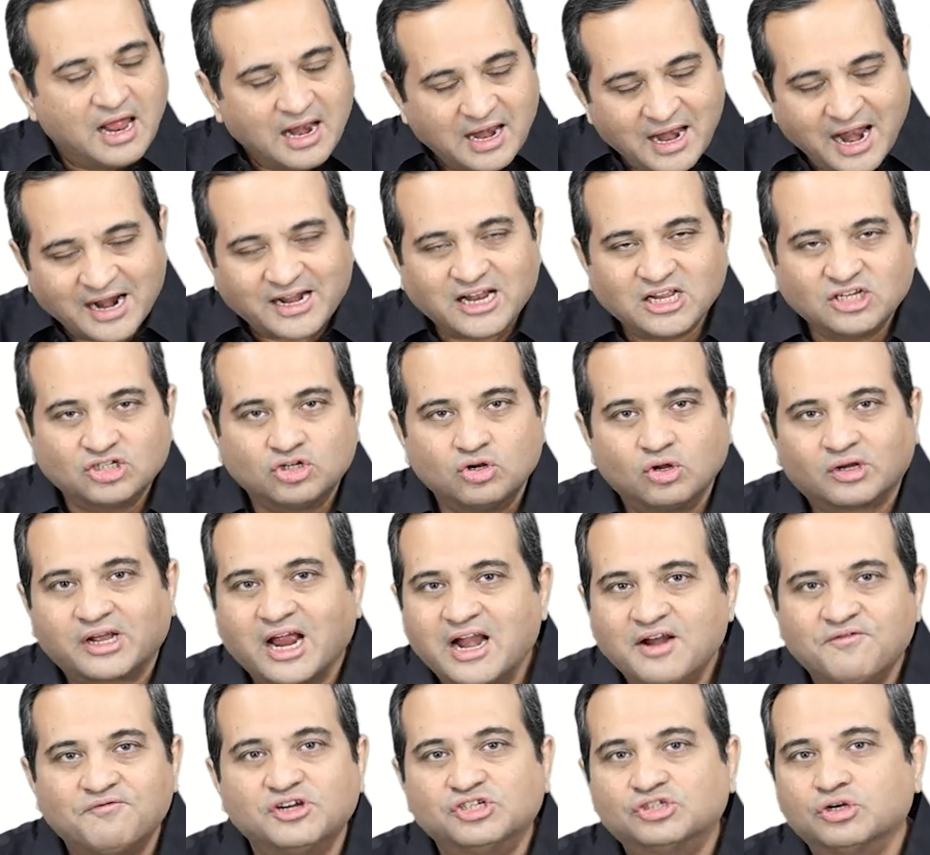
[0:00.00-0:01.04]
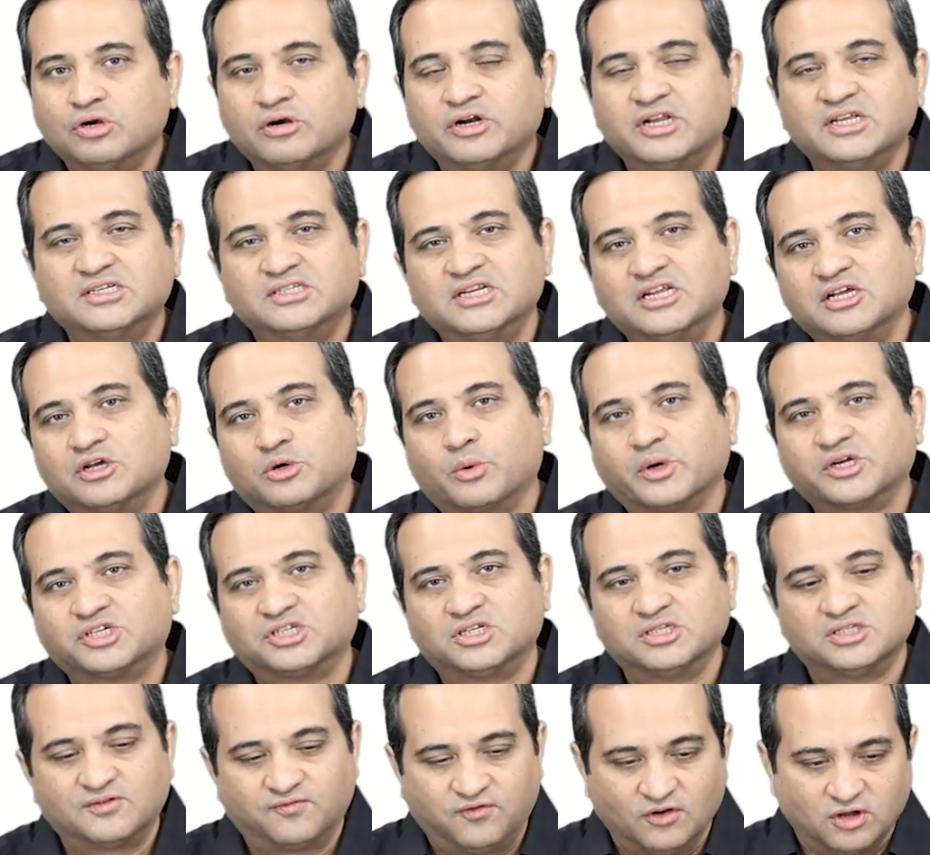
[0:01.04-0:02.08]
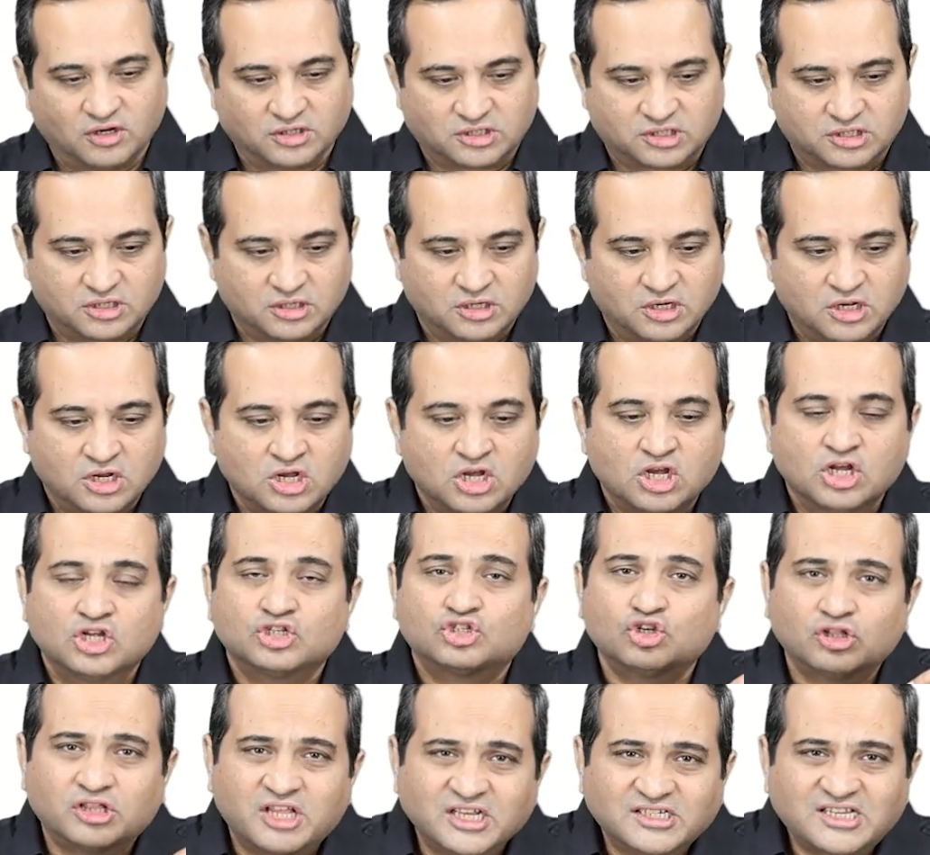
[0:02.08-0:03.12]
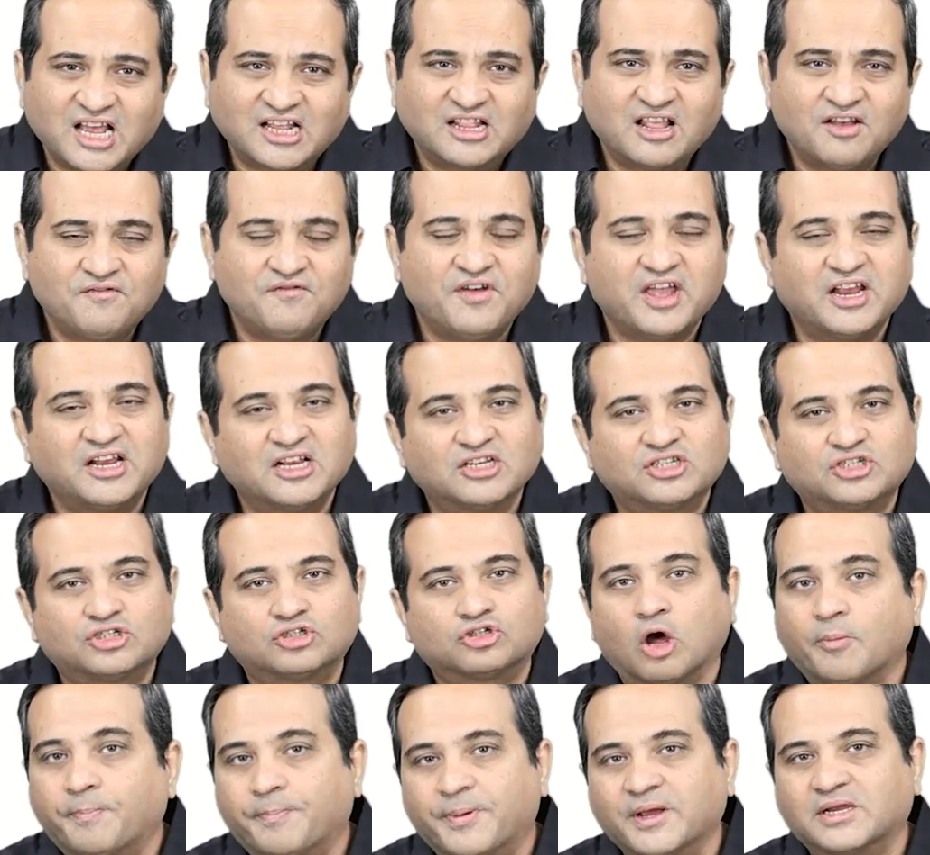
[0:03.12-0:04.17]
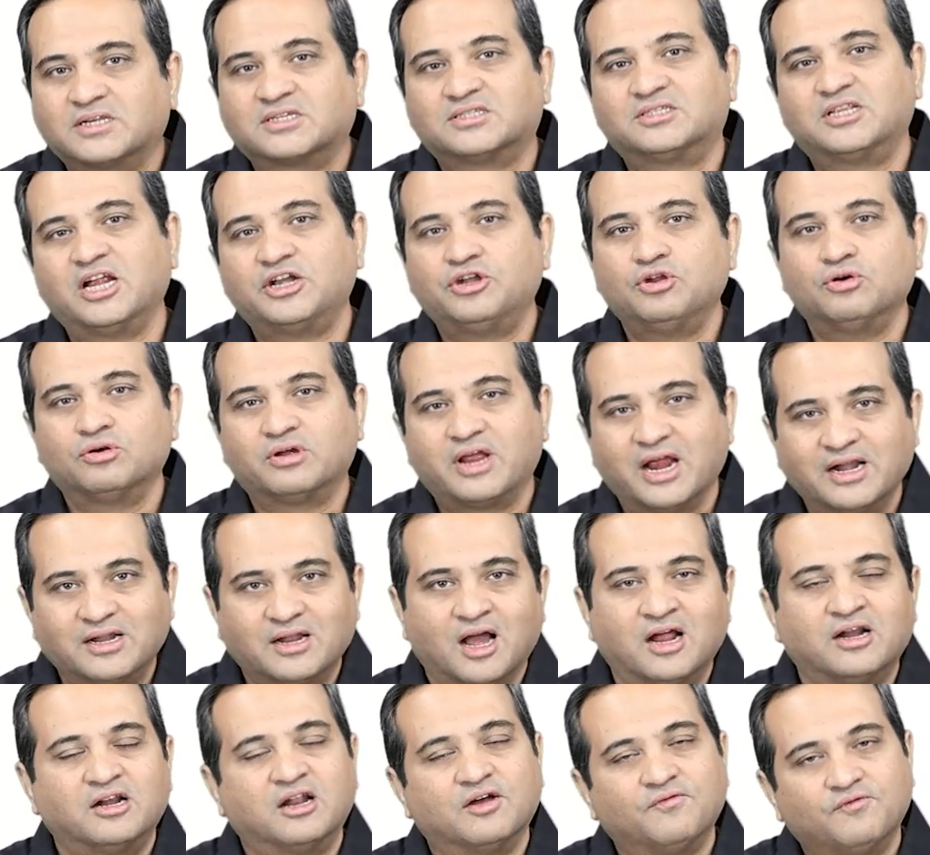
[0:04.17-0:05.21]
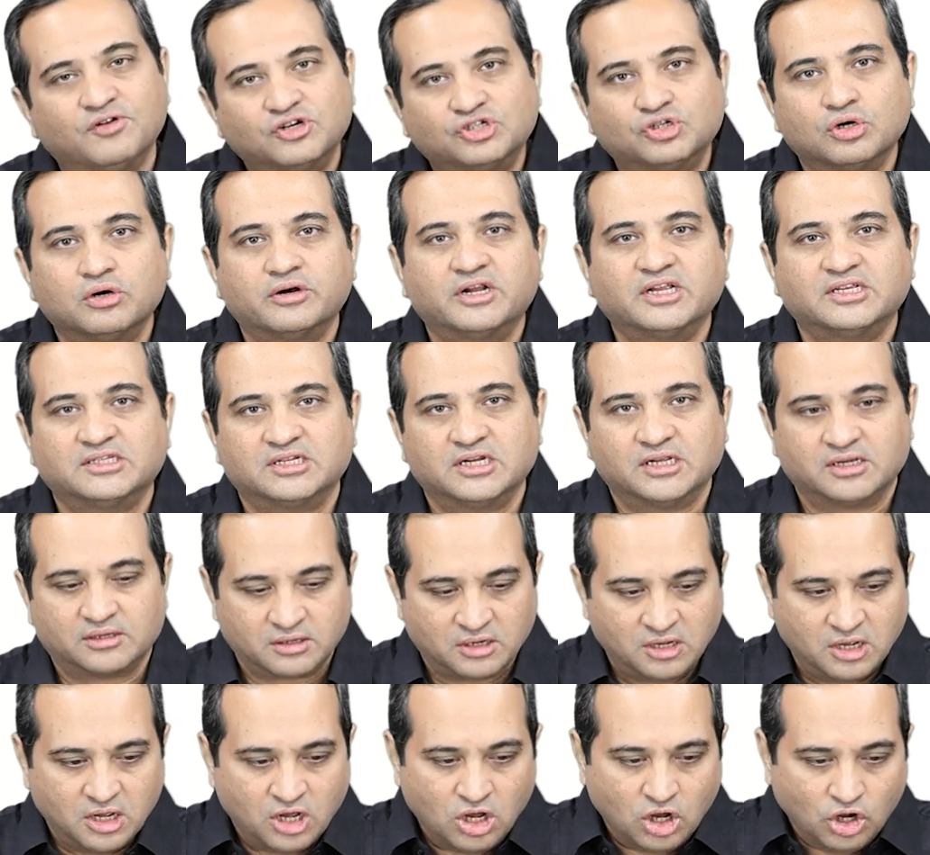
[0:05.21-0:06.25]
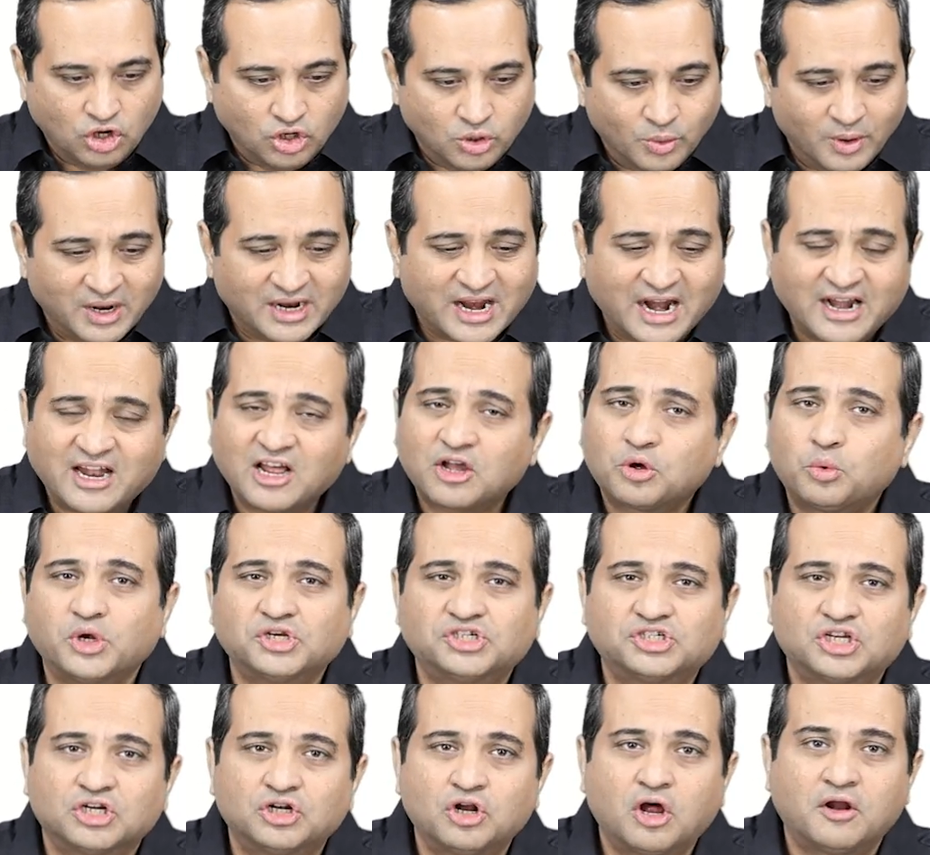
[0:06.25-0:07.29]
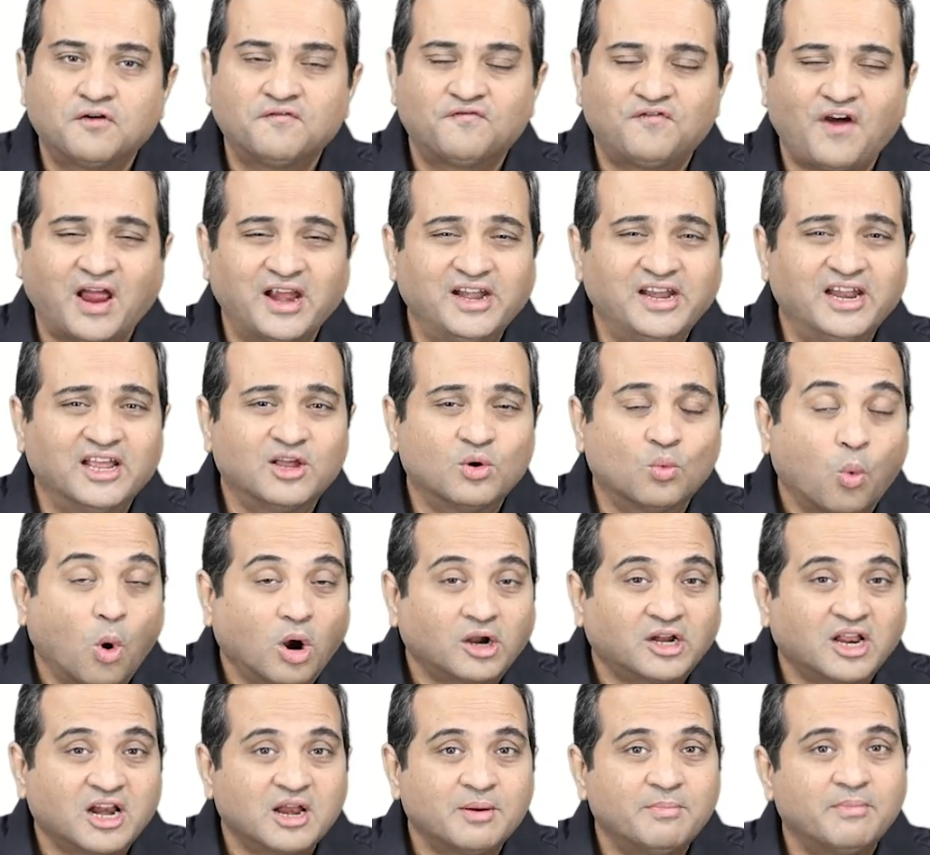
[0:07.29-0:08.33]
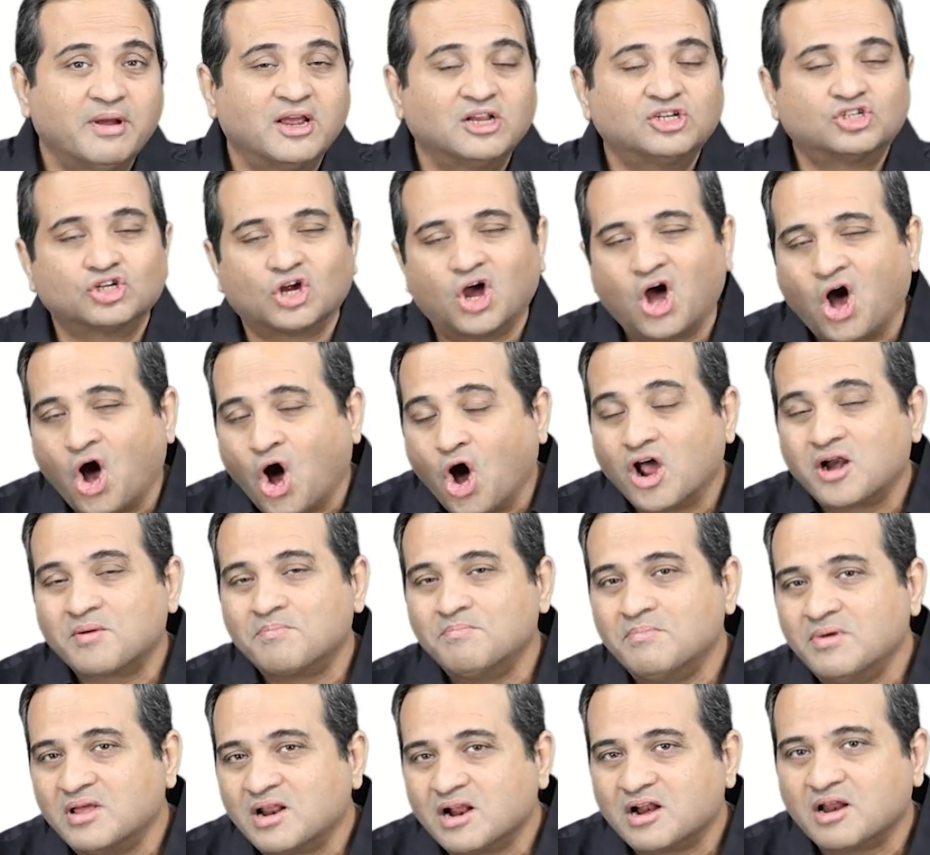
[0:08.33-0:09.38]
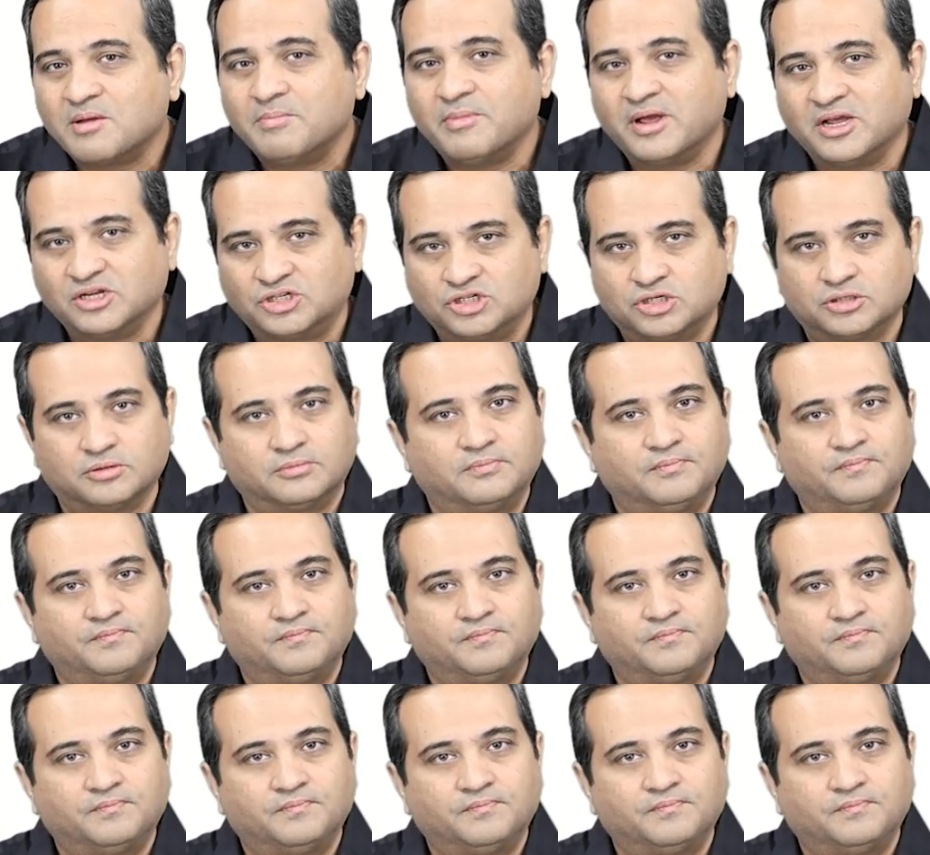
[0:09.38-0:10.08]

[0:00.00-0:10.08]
Let us look at visual reasoning questions first. So these are the various topics that you get under visual reasoning. You will get a question on finding water image or mirror image.